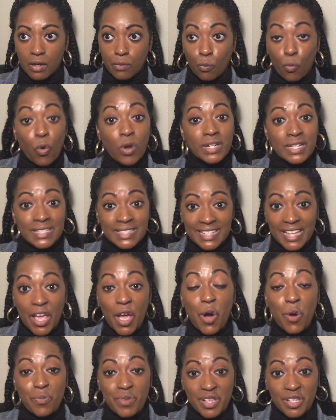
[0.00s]
wanting to
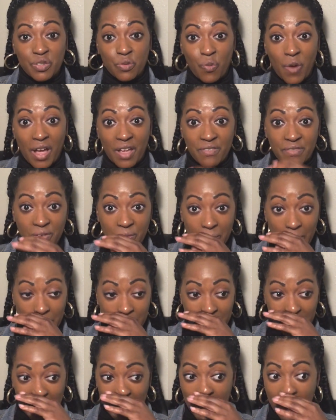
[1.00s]
help his wife around
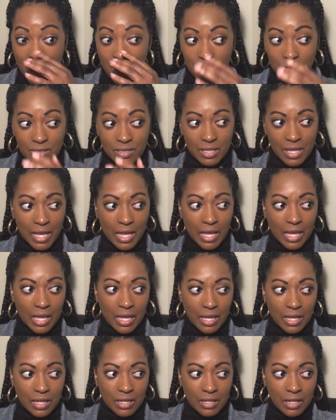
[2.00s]
the house
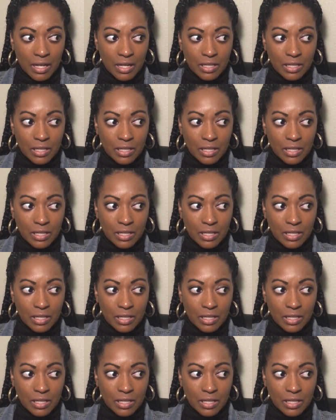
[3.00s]
and